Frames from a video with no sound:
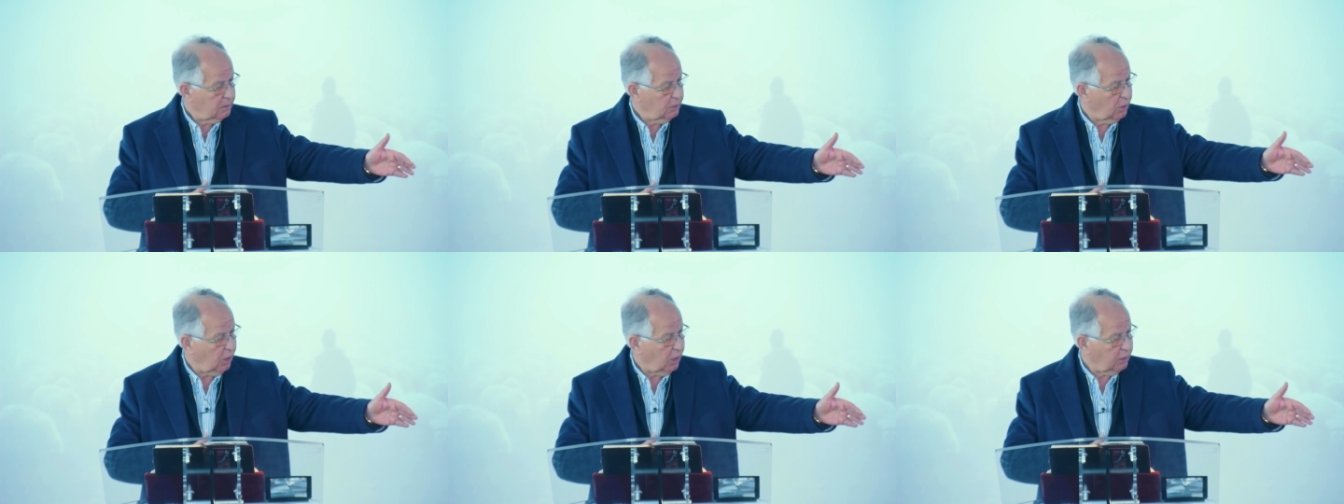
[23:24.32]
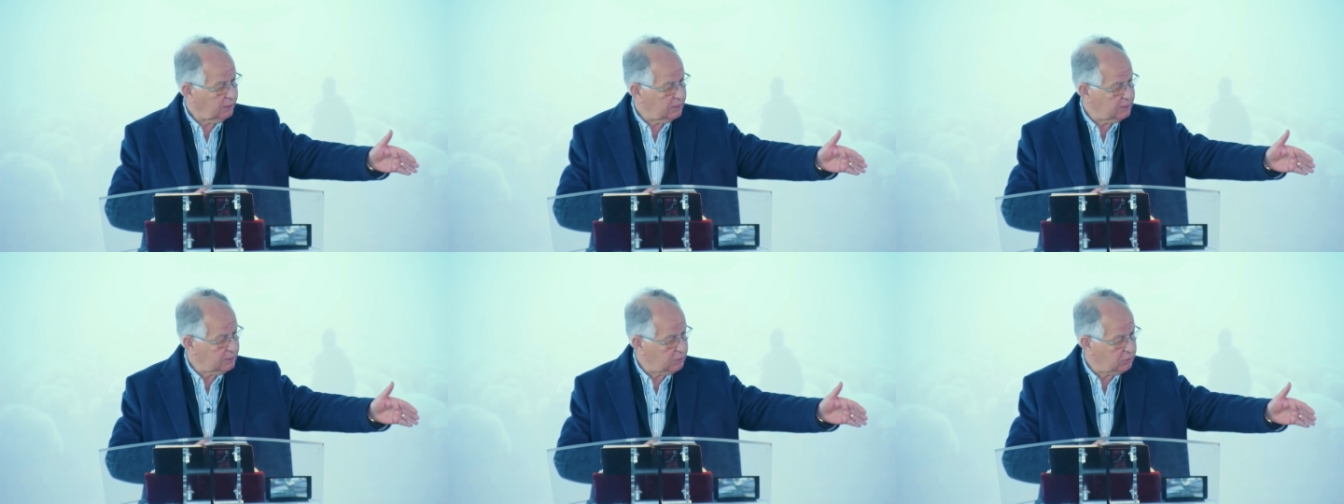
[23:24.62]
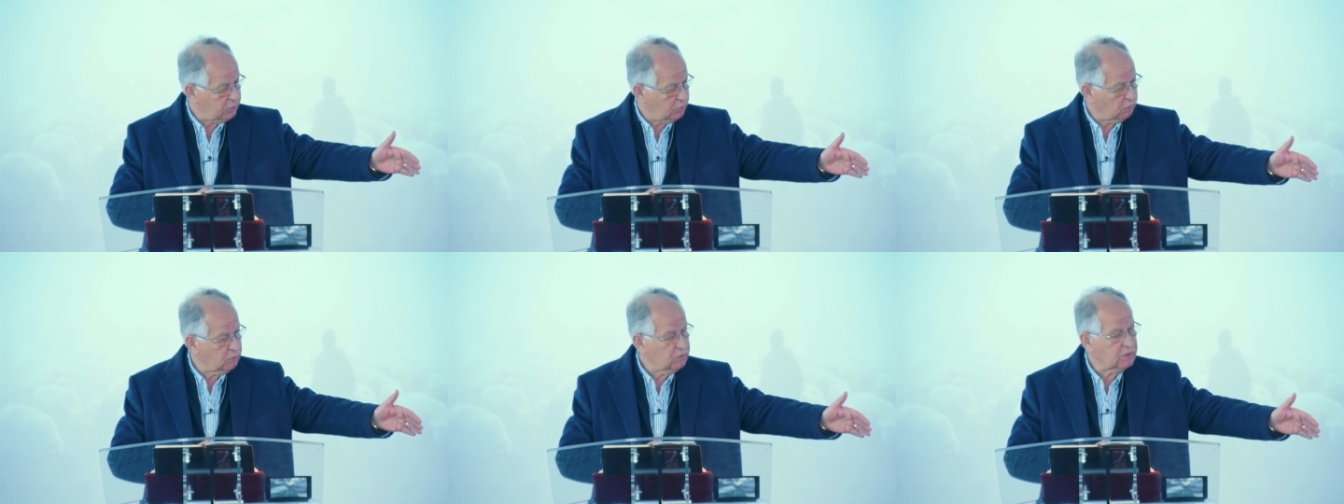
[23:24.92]
God is
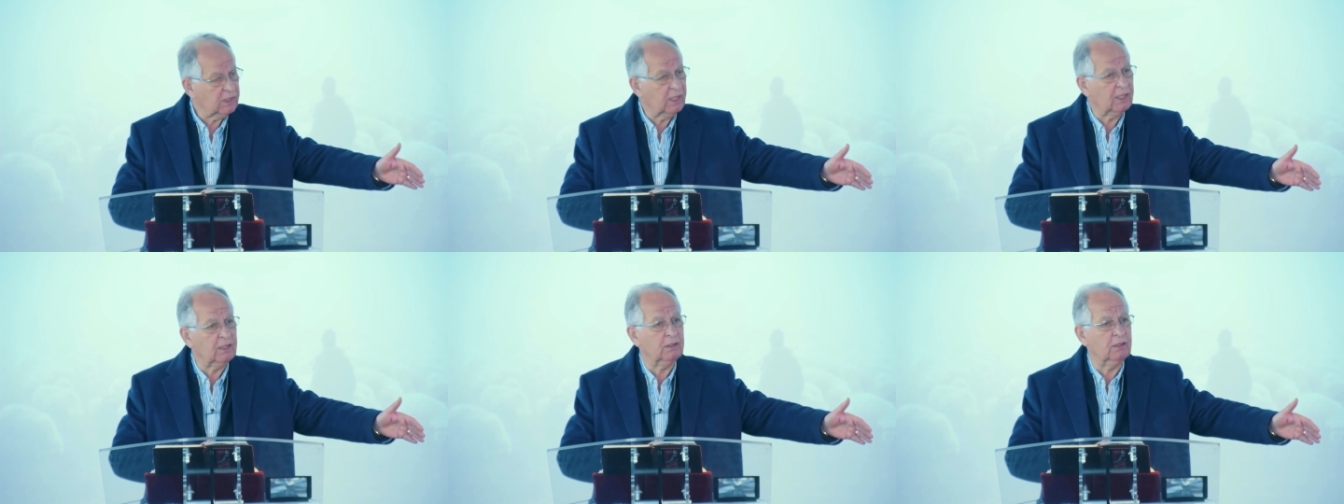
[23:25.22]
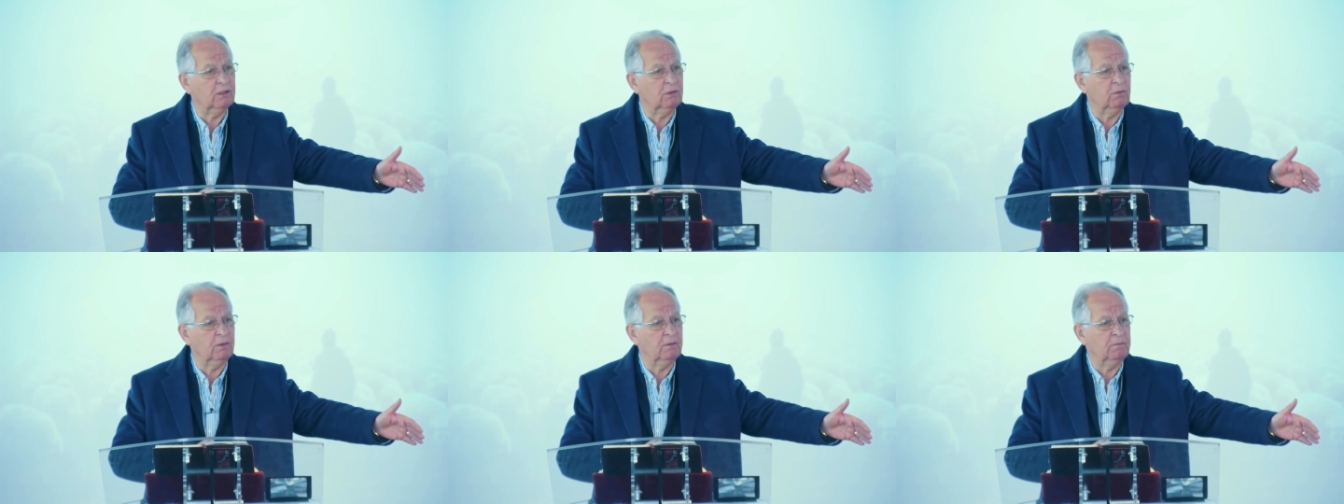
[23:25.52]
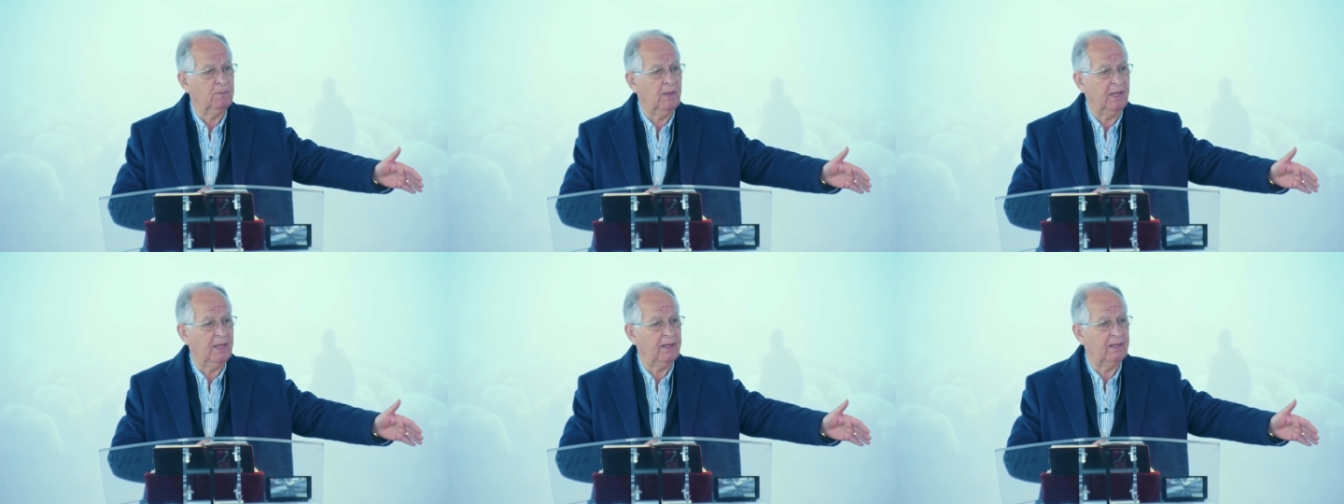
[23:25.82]
associated
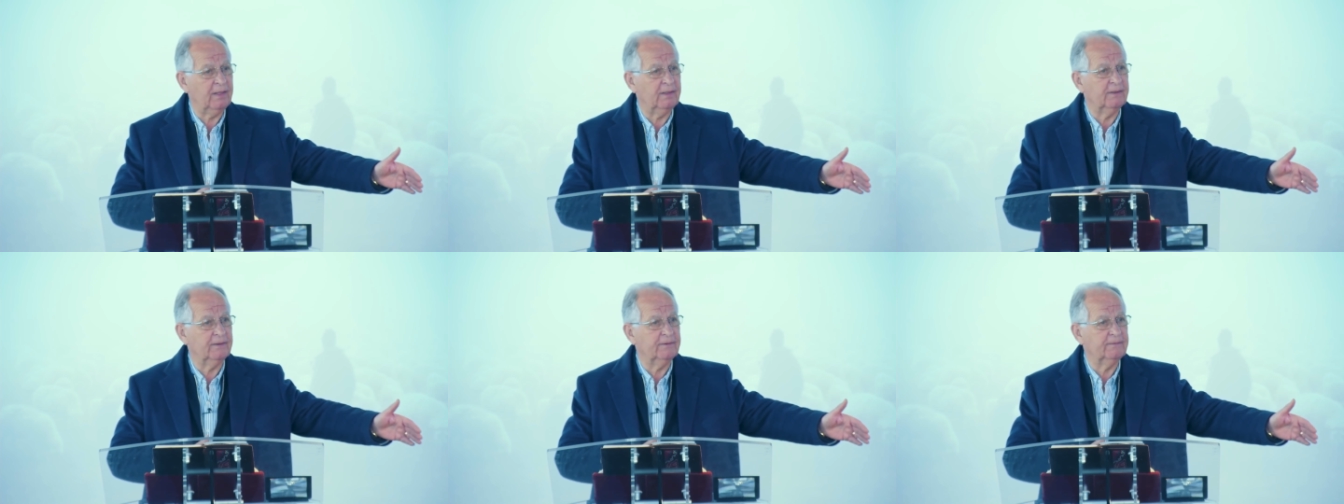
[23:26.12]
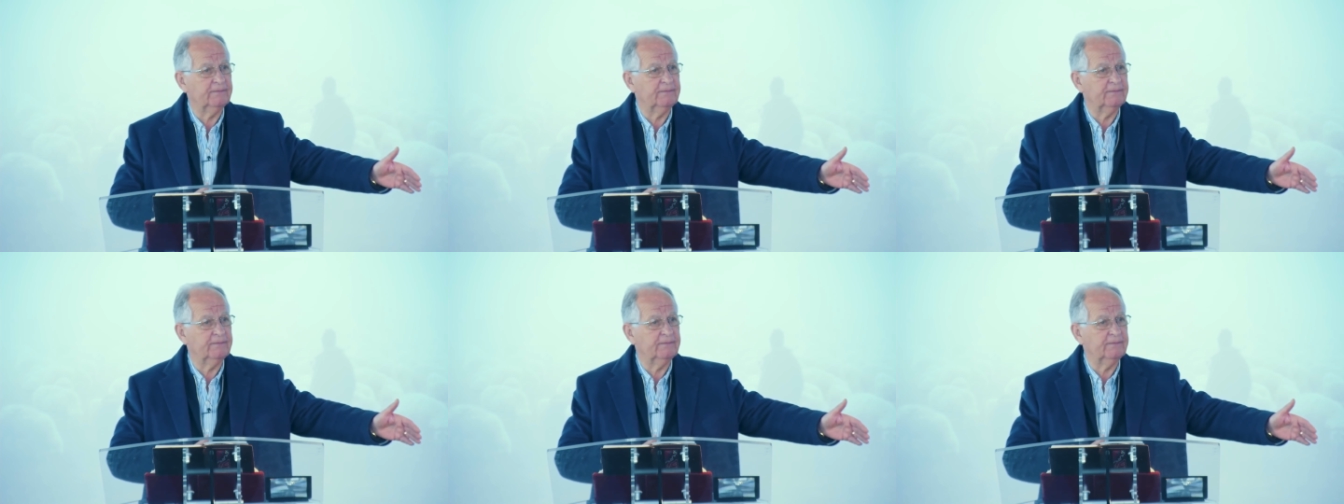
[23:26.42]
with pain.